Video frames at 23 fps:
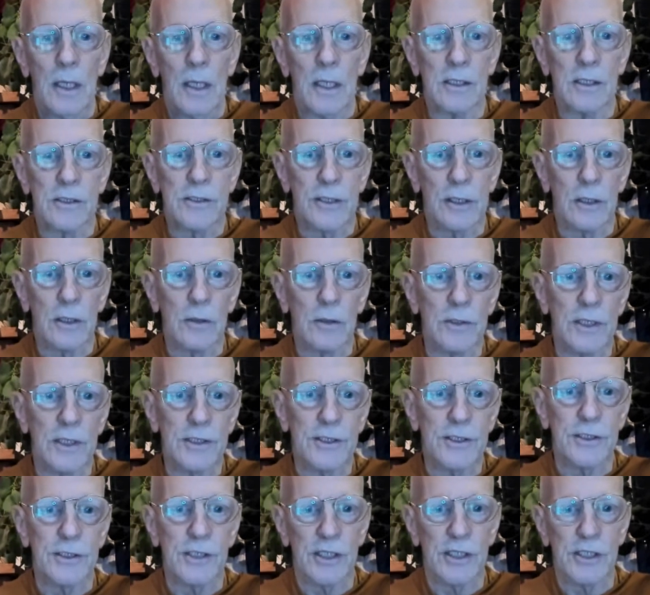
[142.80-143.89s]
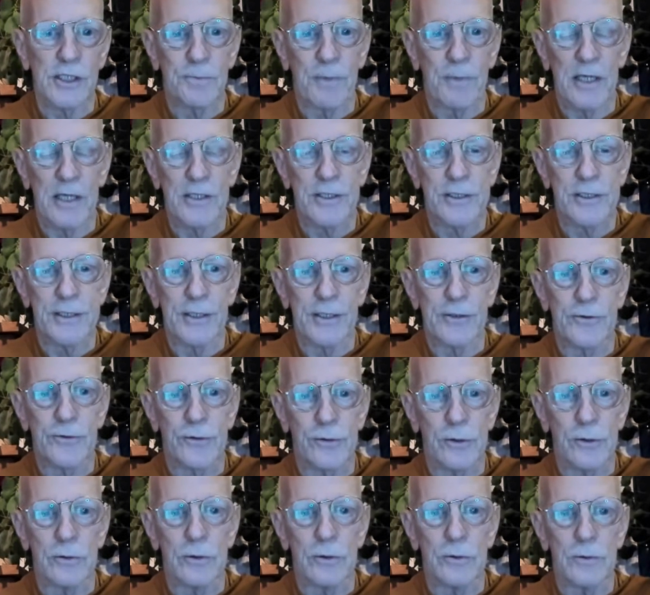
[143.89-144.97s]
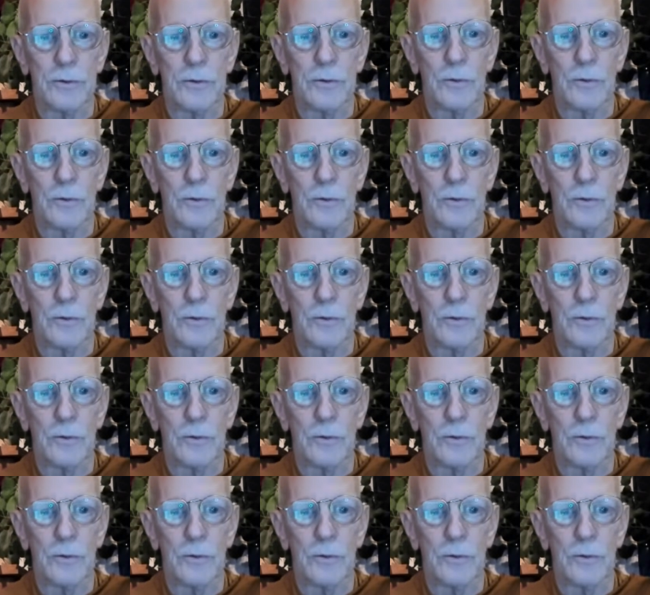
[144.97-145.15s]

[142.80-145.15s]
And so this is especially true